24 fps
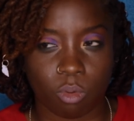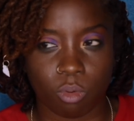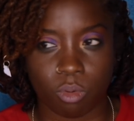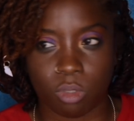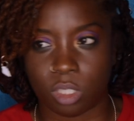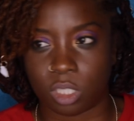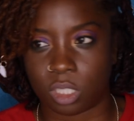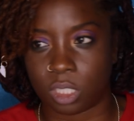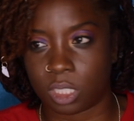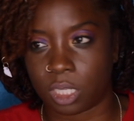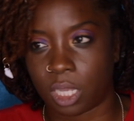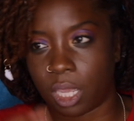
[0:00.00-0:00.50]
who
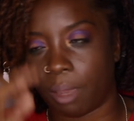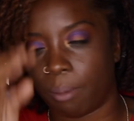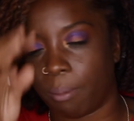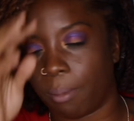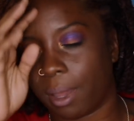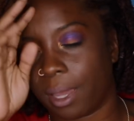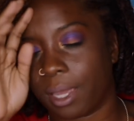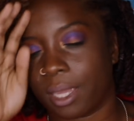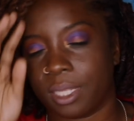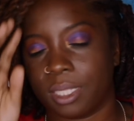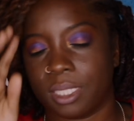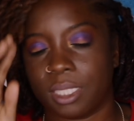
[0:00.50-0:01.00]
just came
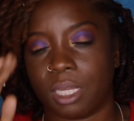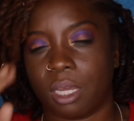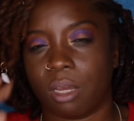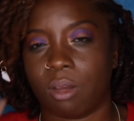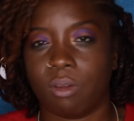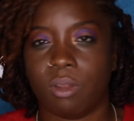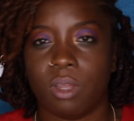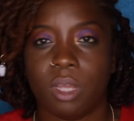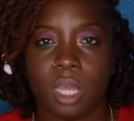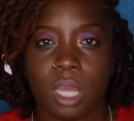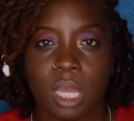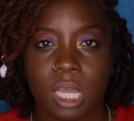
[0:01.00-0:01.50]
back in
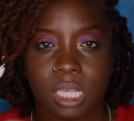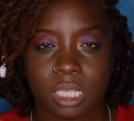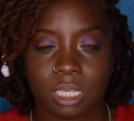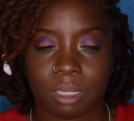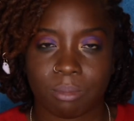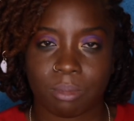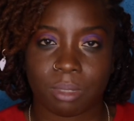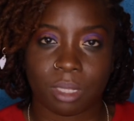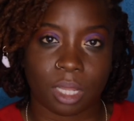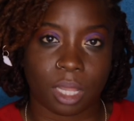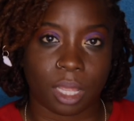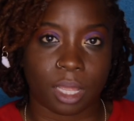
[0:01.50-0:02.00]
town,
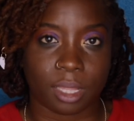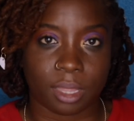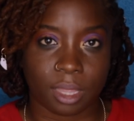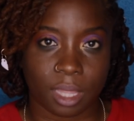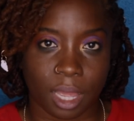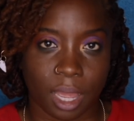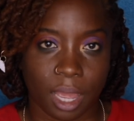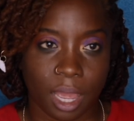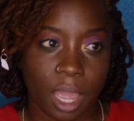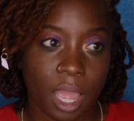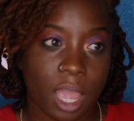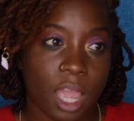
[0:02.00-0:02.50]
something like
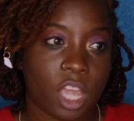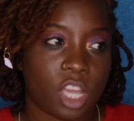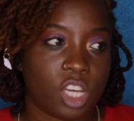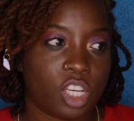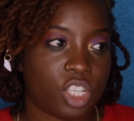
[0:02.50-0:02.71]
that.